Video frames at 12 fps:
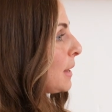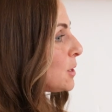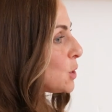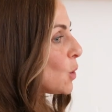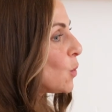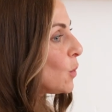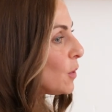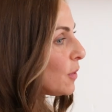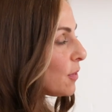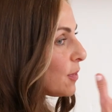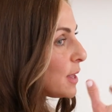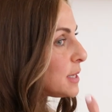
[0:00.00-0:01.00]
So
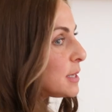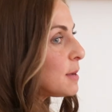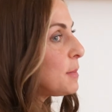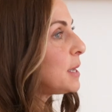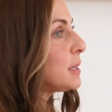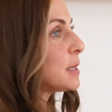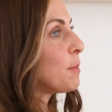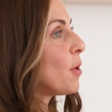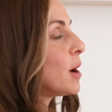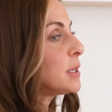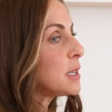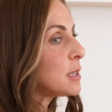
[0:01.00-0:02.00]
this to me is the
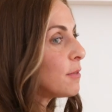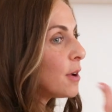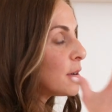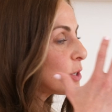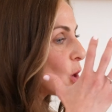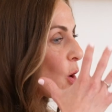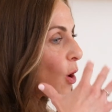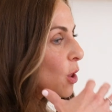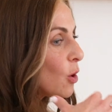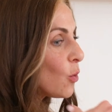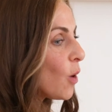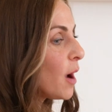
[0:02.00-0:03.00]
process of us
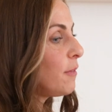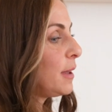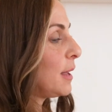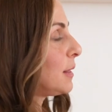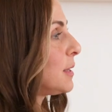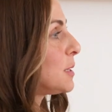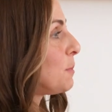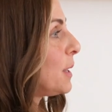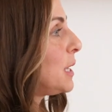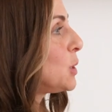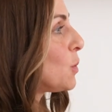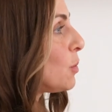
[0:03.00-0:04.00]
all arriving at this
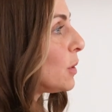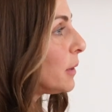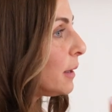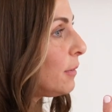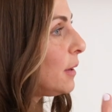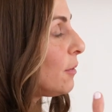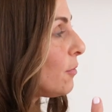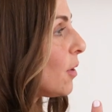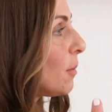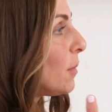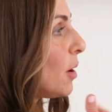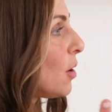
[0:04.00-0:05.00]
place where we're living
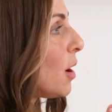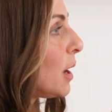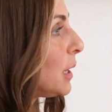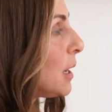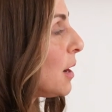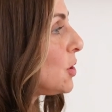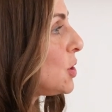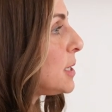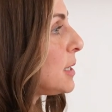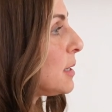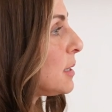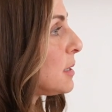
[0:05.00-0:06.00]
from our godly
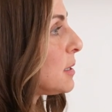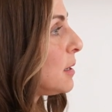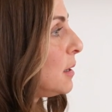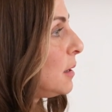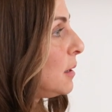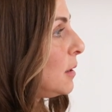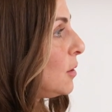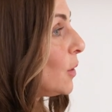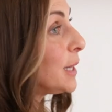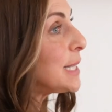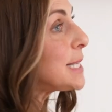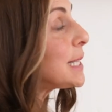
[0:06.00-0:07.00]
consciousness, or
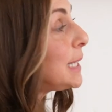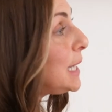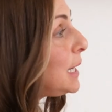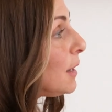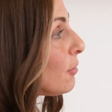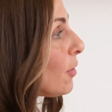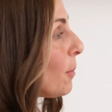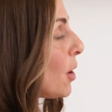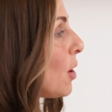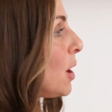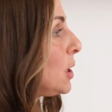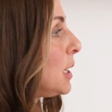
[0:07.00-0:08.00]
at least leading from our
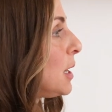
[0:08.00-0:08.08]
godly